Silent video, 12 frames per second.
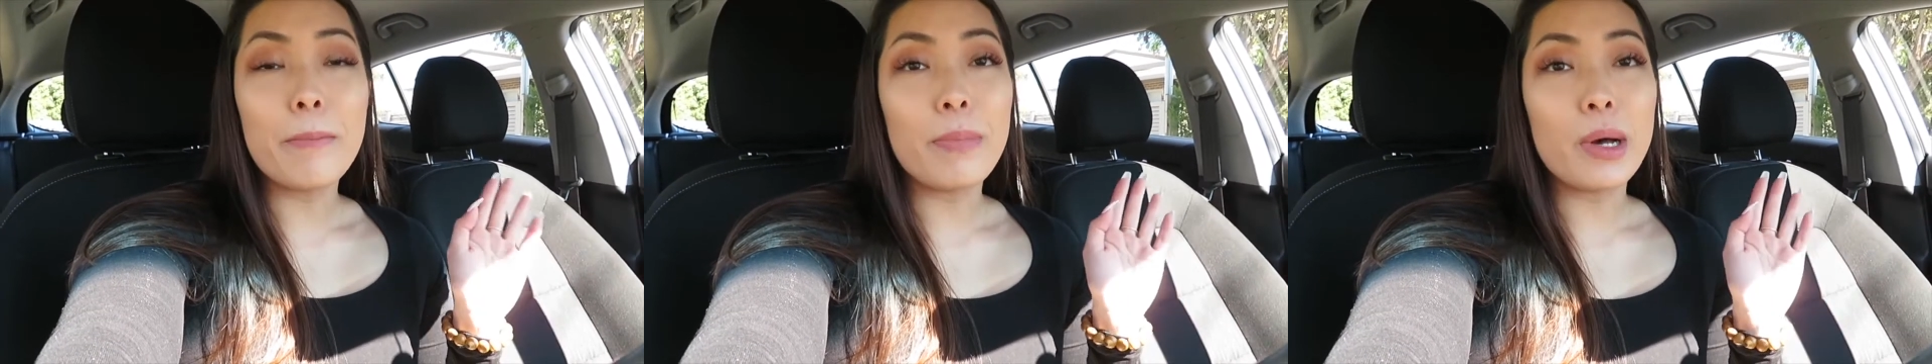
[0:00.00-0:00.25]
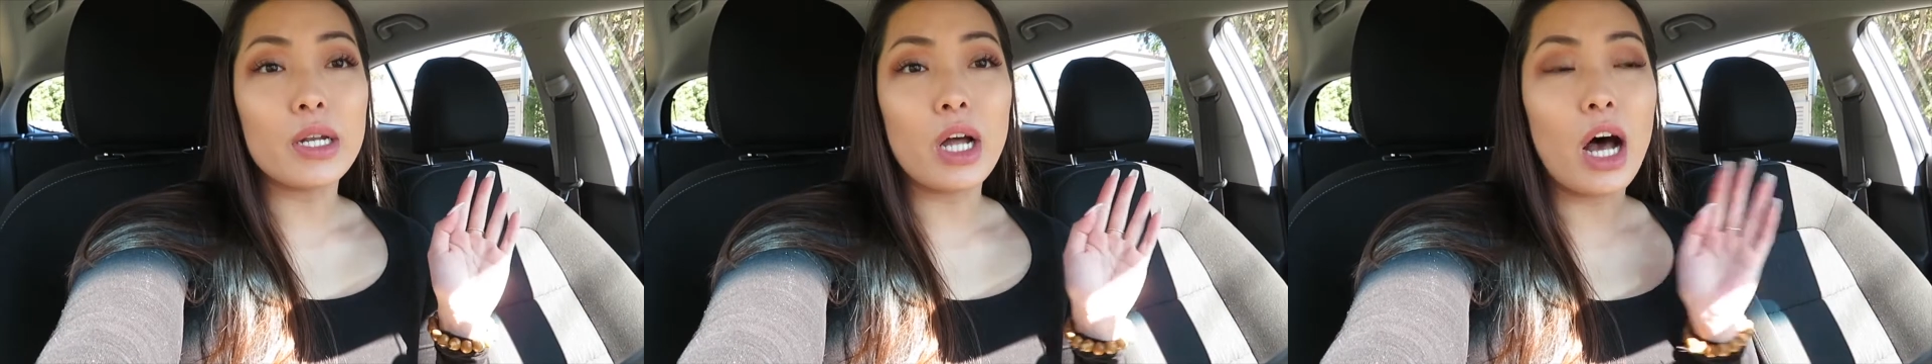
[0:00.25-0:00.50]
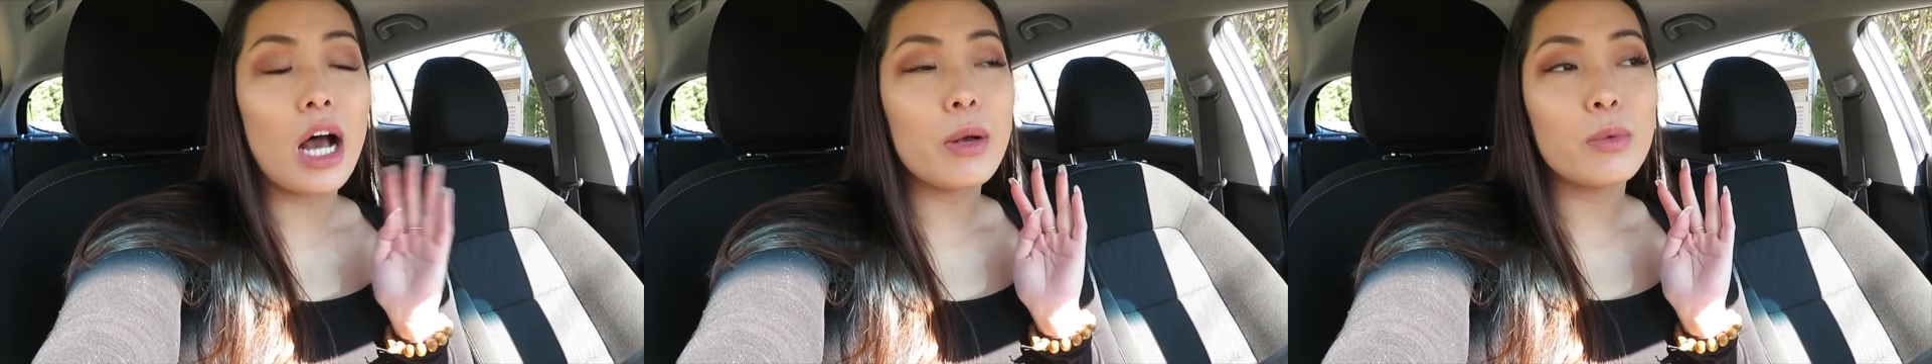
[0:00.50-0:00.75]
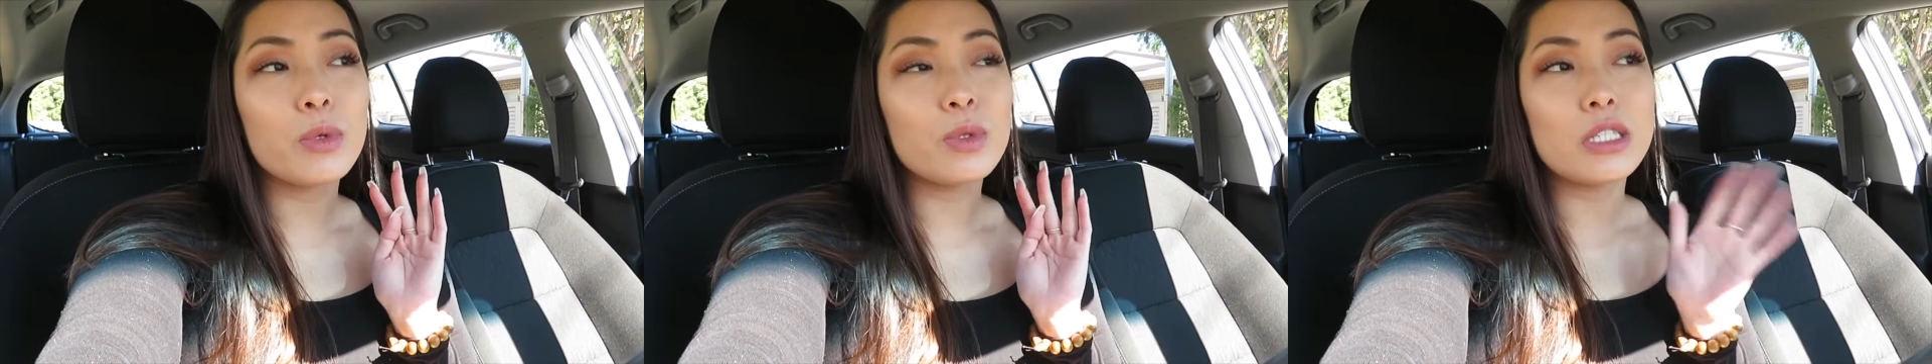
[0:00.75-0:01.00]
but
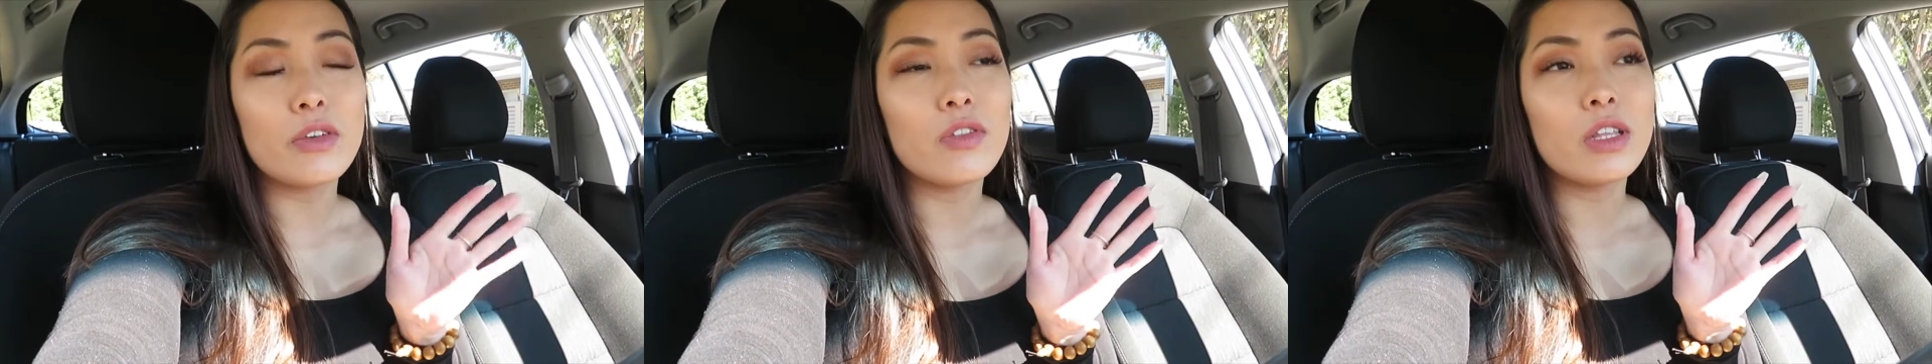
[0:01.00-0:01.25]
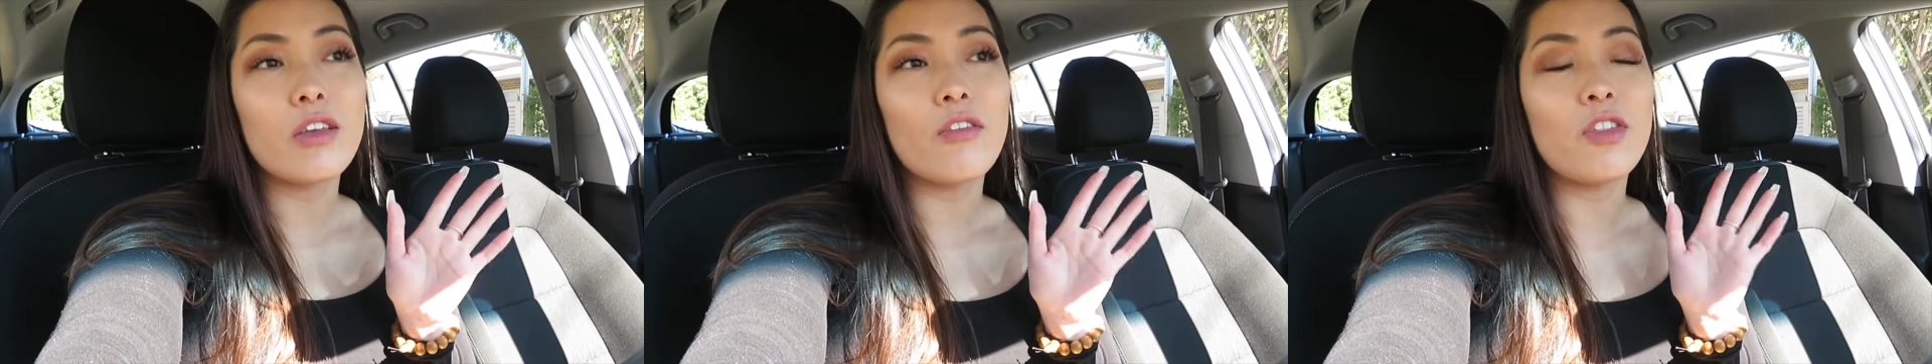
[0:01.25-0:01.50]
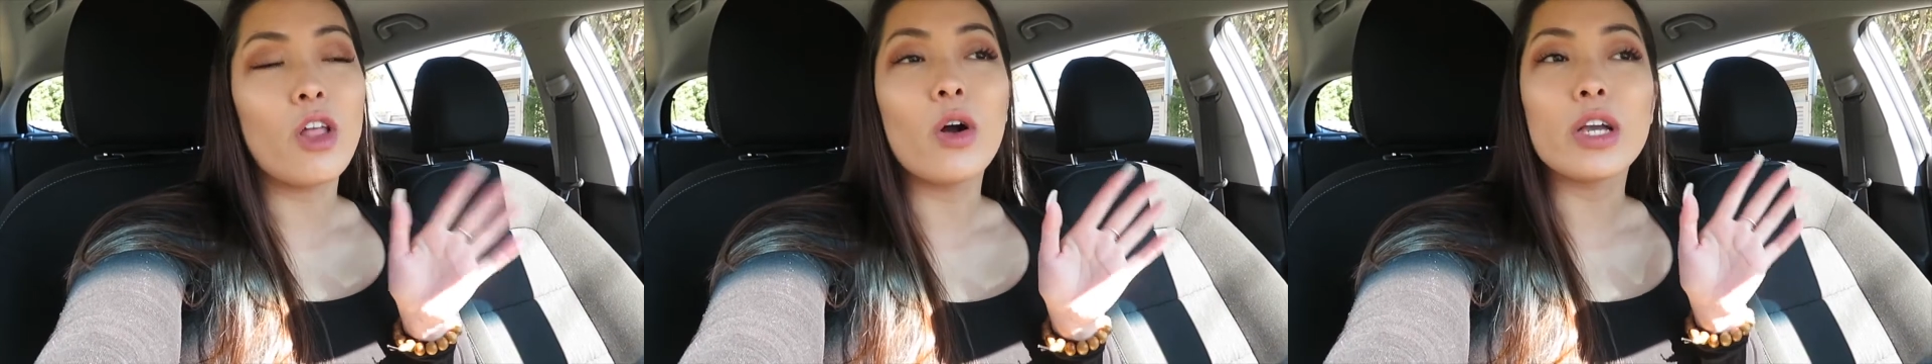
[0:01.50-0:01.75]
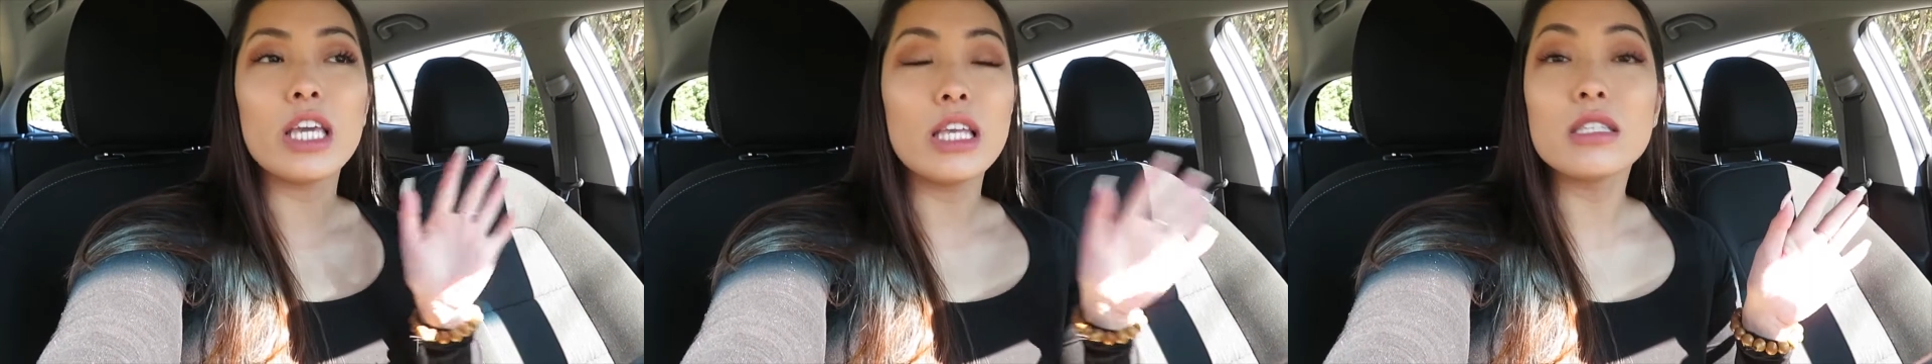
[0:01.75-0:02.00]
I will definitely vlog